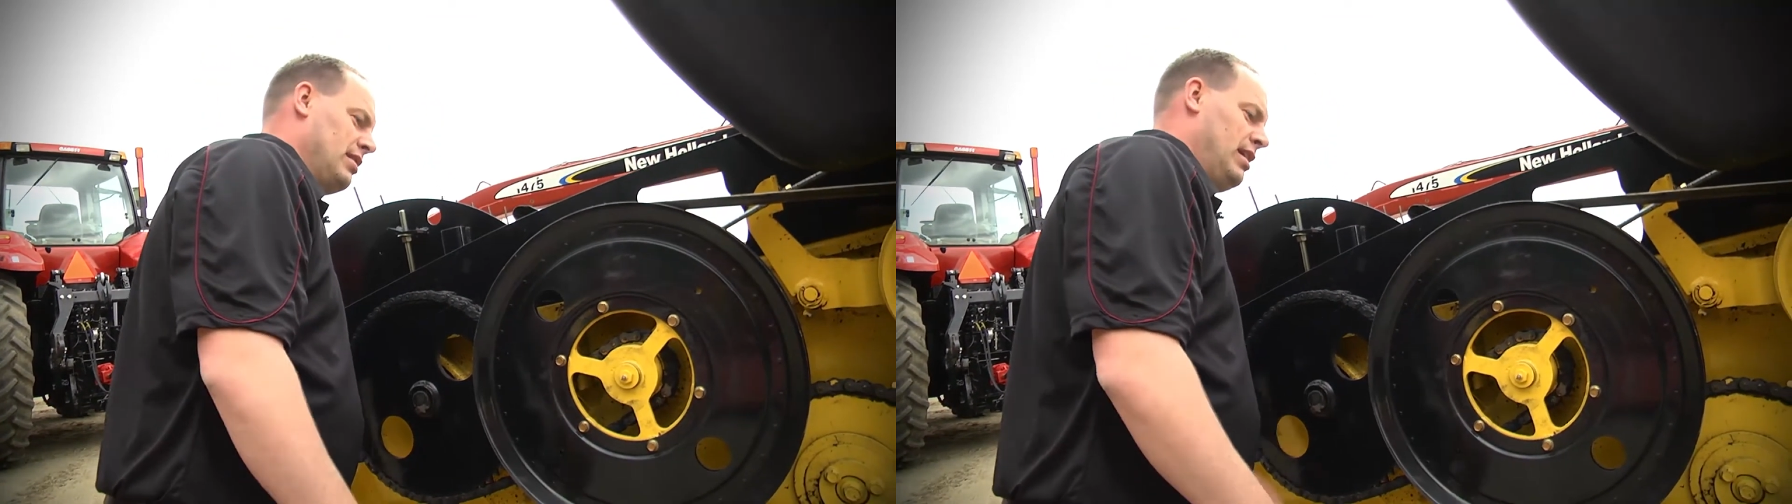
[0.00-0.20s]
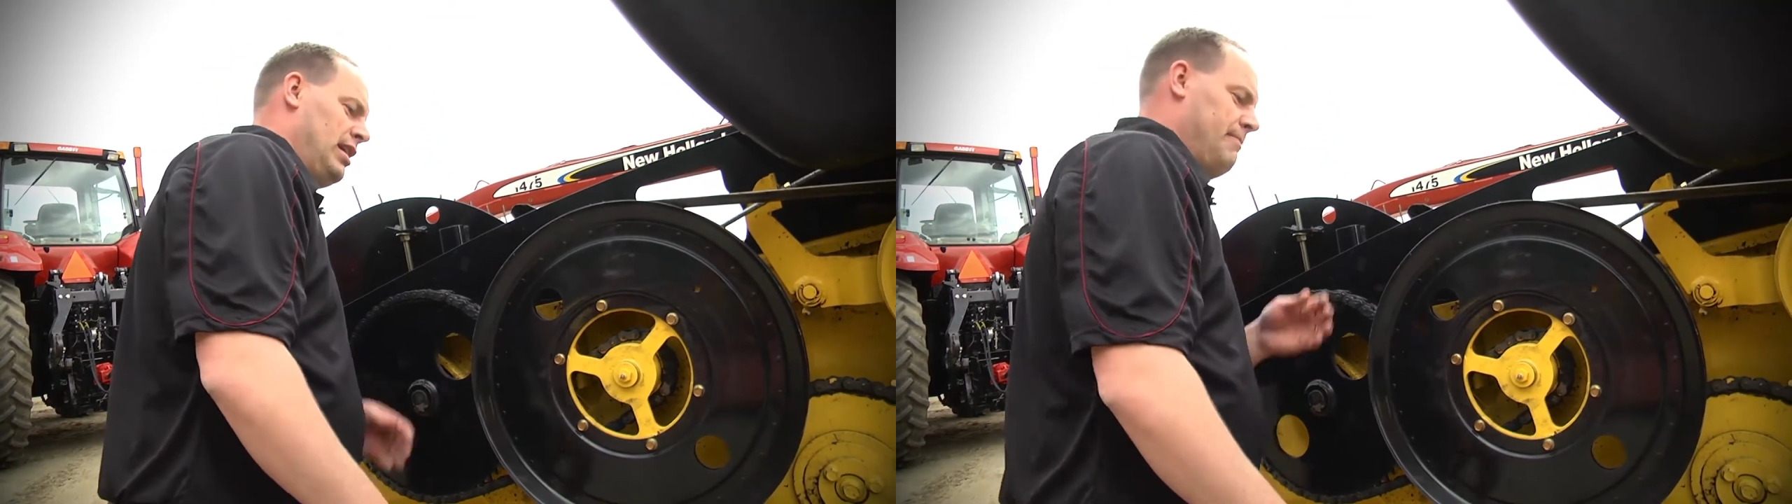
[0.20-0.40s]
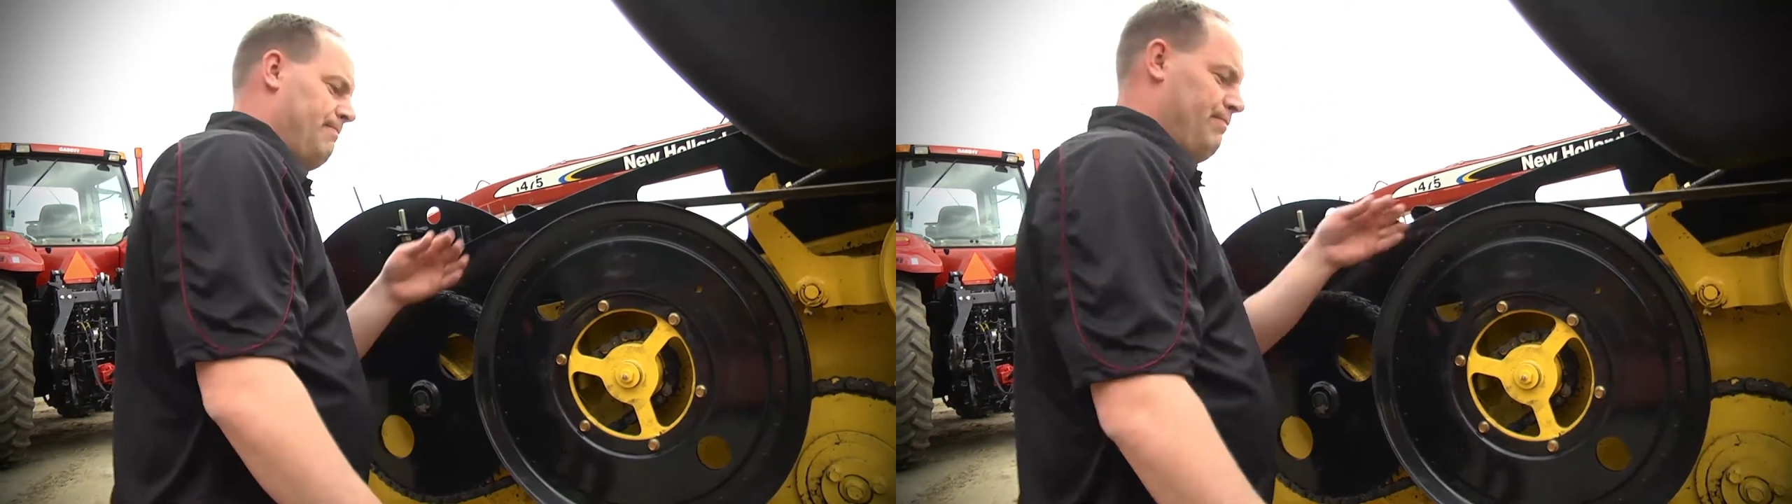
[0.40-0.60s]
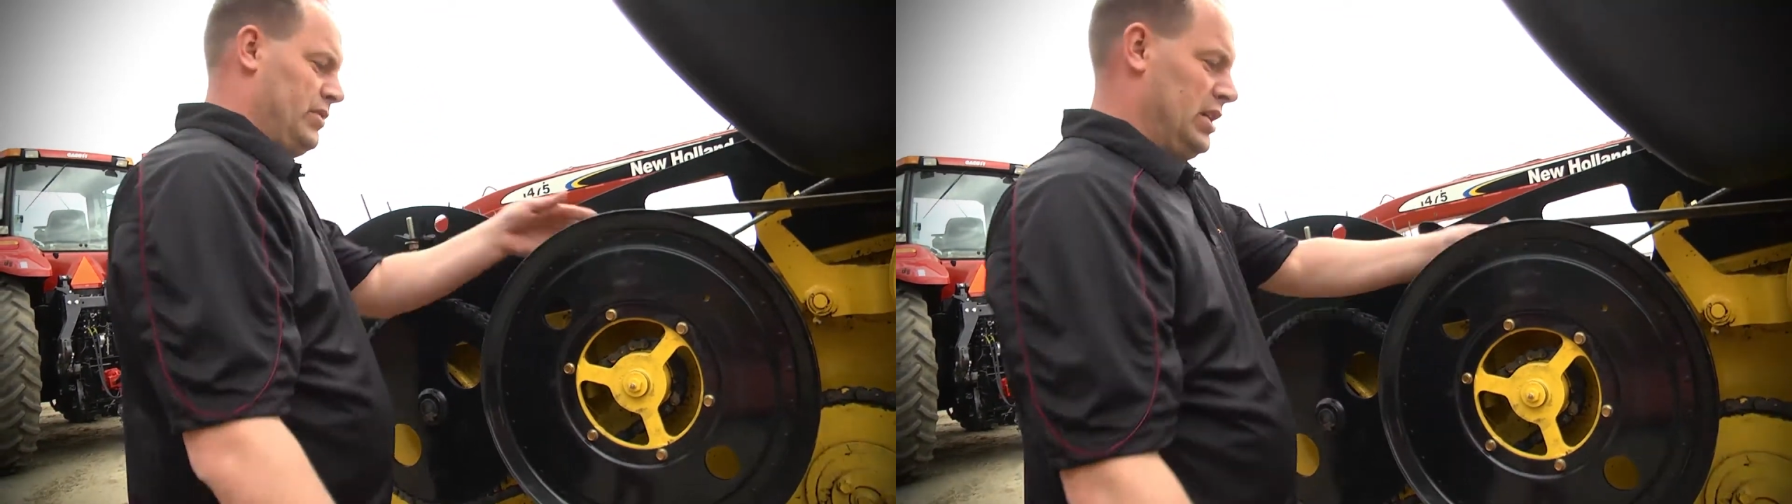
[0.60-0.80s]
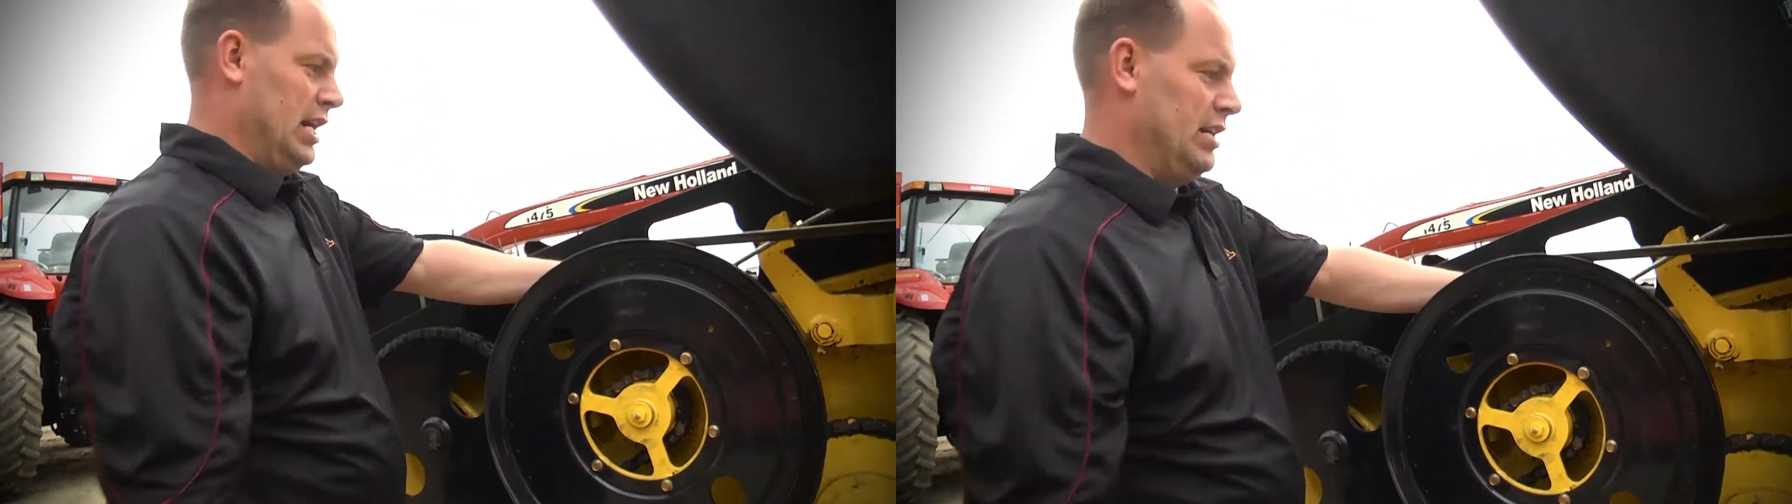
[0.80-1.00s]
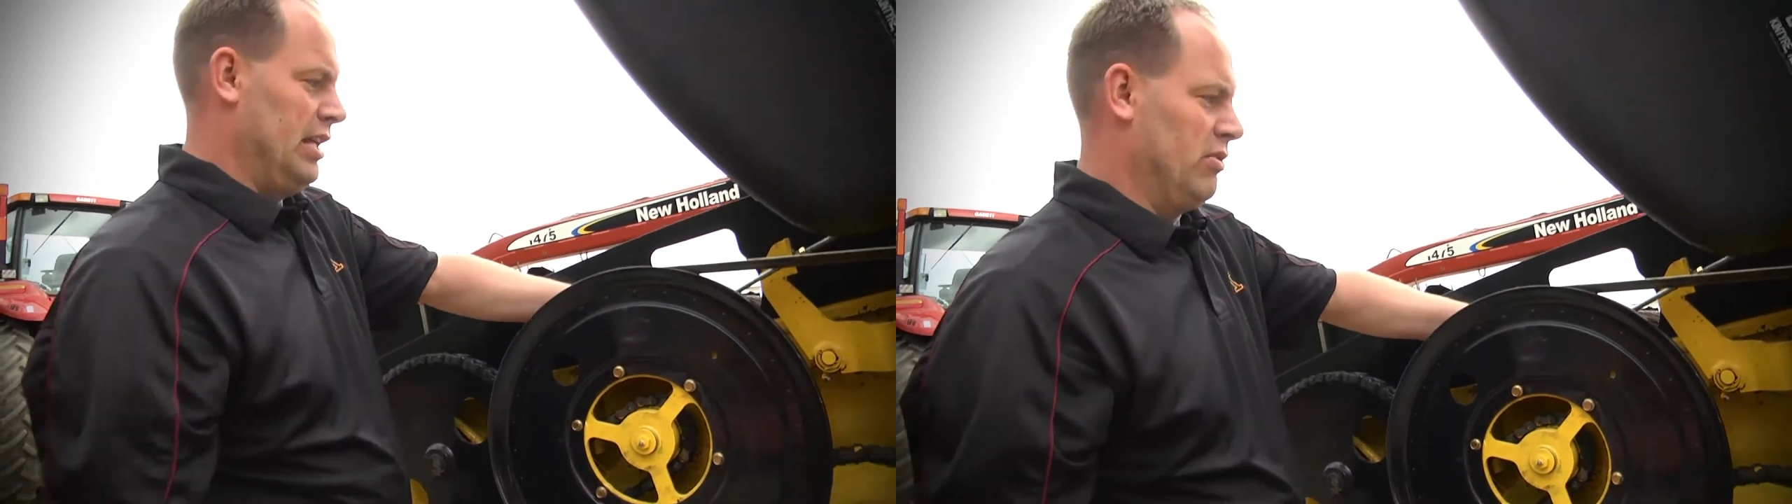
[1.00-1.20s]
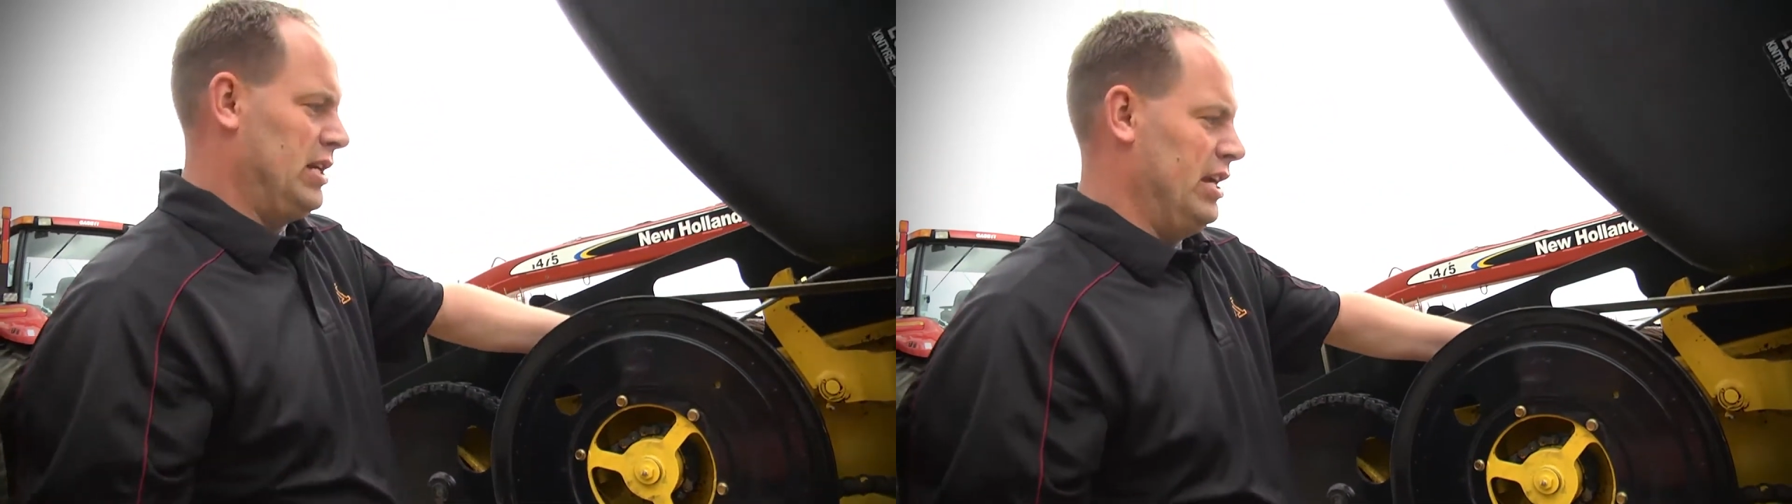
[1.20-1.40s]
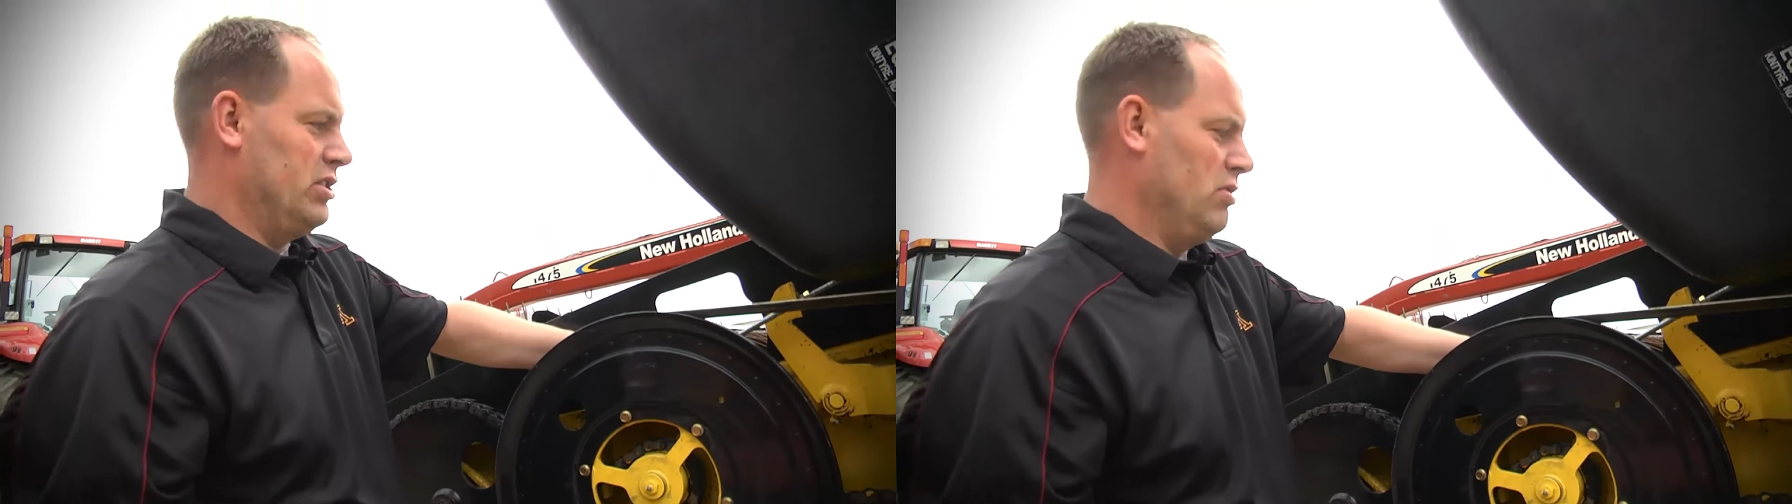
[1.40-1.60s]
You got another
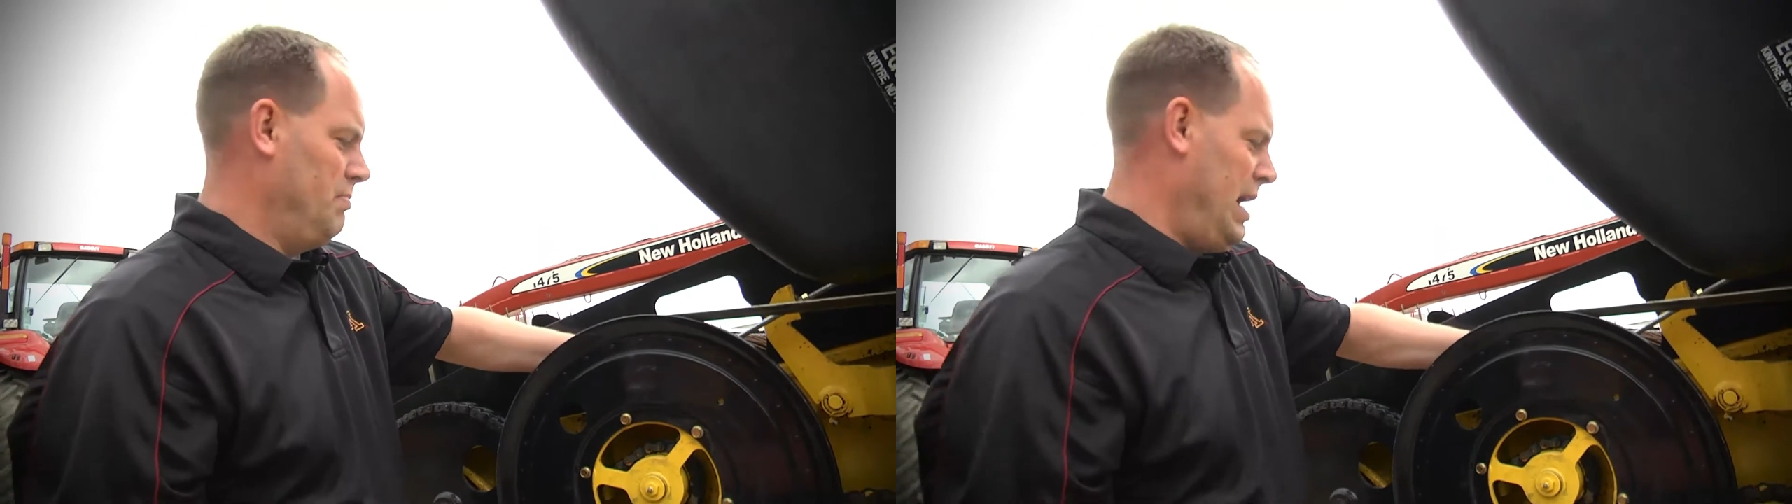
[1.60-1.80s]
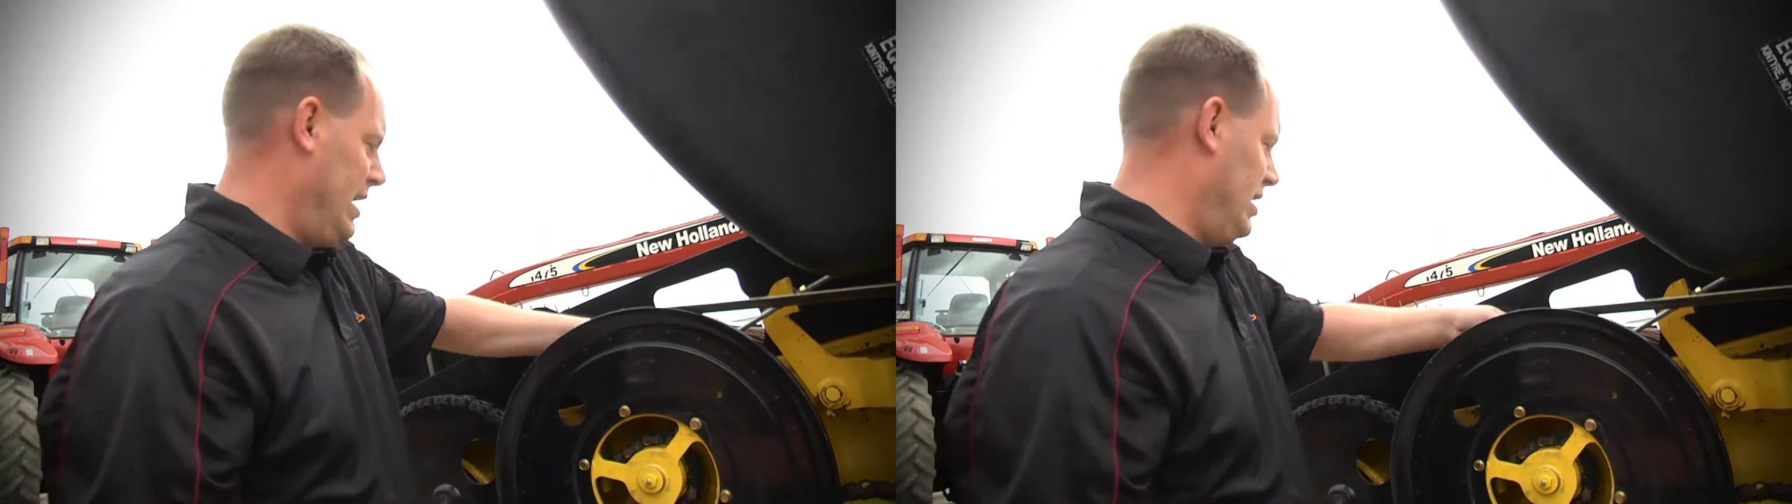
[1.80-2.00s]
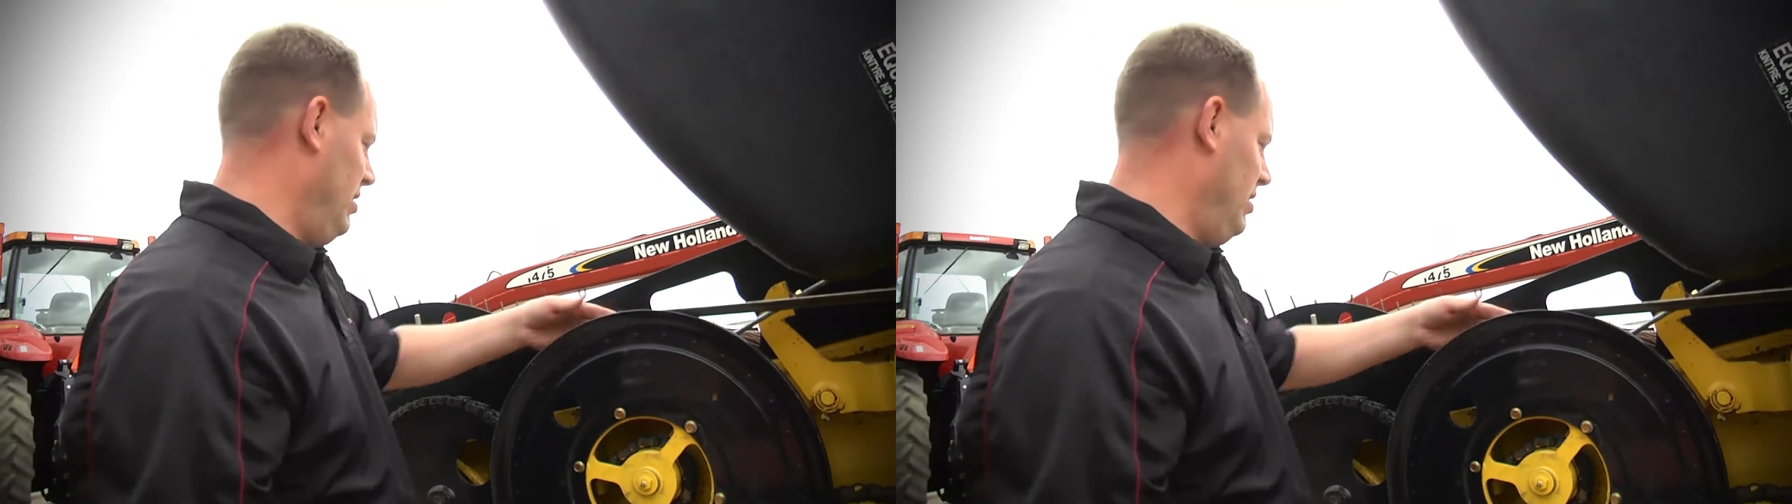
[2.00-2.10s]
tensioner back